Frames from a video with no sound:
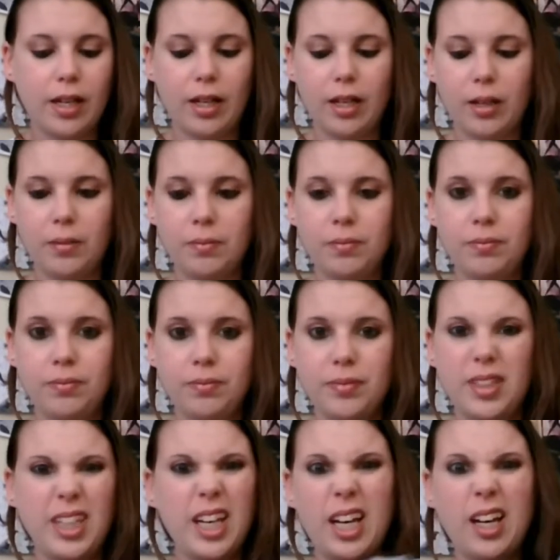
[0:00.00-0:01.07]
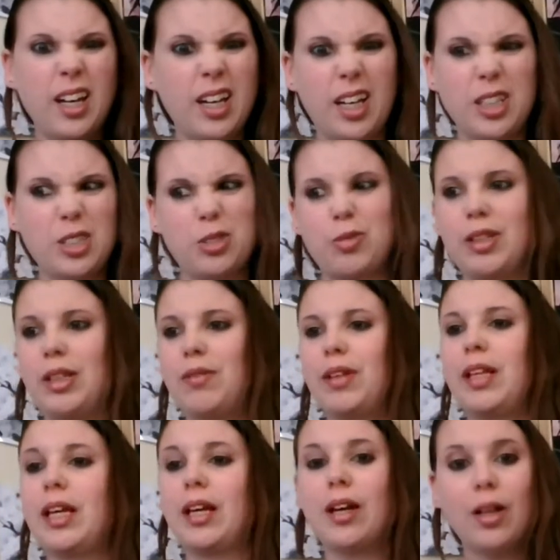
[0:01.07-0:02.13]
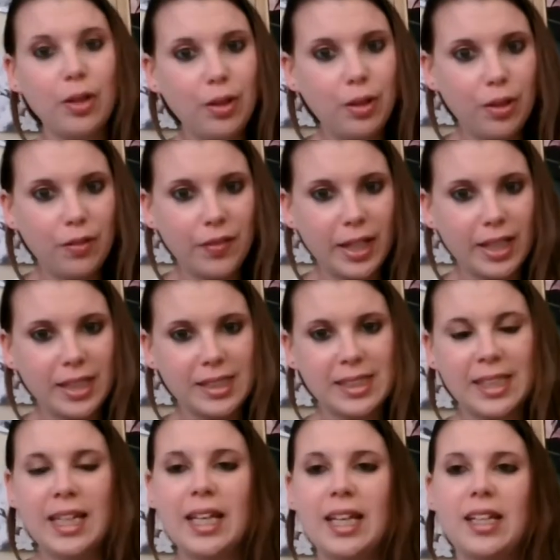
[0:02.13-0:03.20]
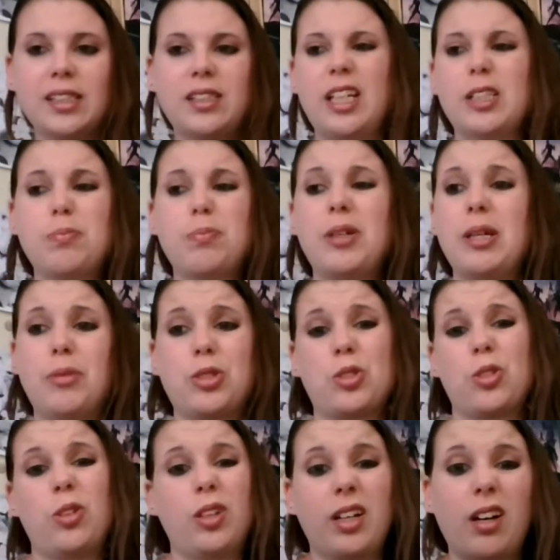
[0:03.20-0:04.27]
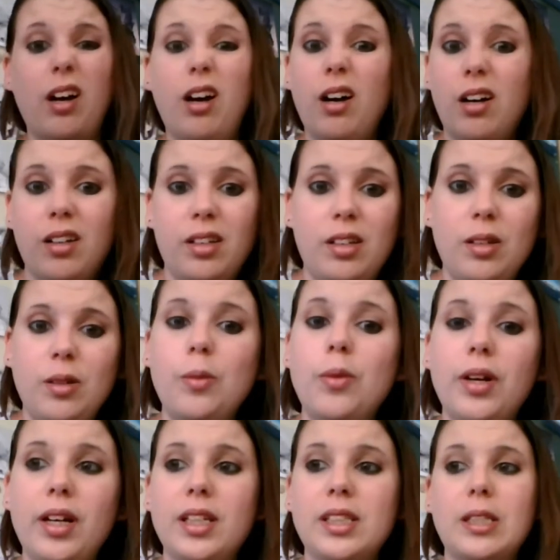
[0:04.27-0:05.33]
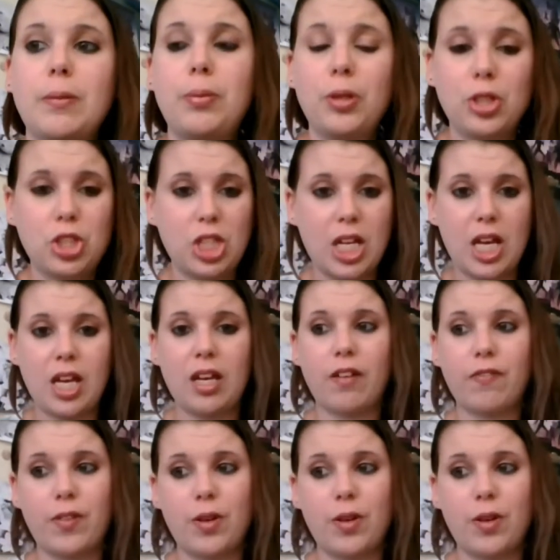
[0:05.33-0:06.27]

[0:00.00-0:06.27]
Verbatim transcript: Um, yeah, I just really, really love it. That's pretty much all I got, was a plushie, a